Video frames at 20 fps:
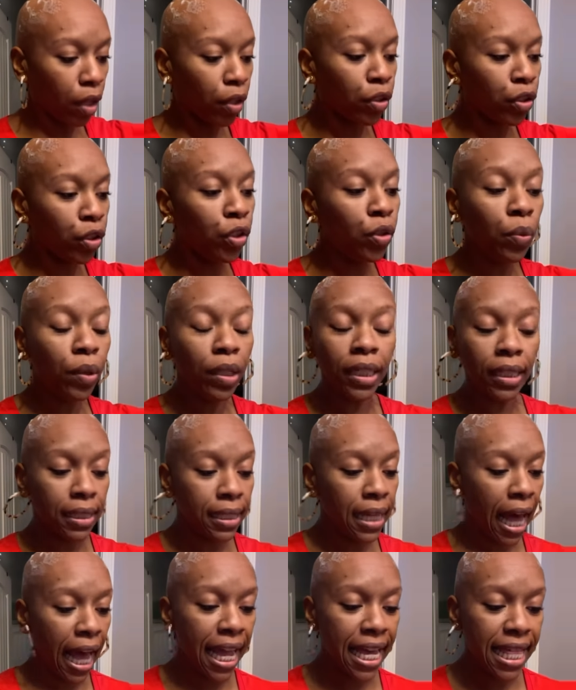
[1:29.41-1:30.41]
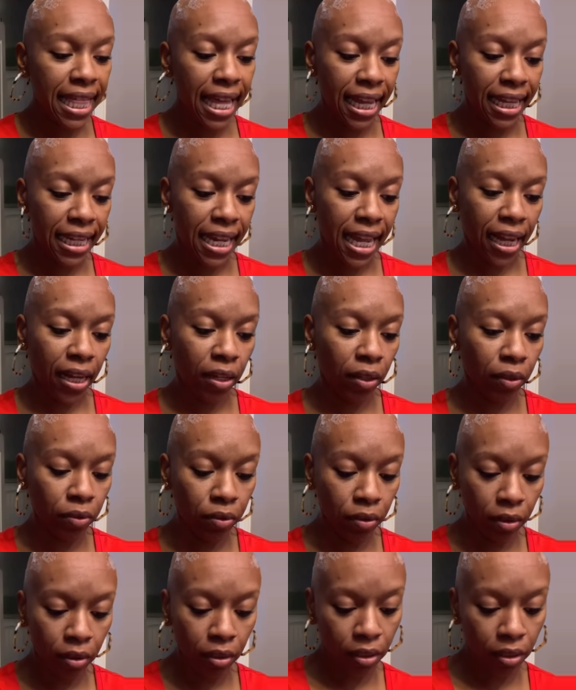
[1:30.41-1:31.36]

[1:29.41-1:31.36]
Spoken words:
you want to tie that down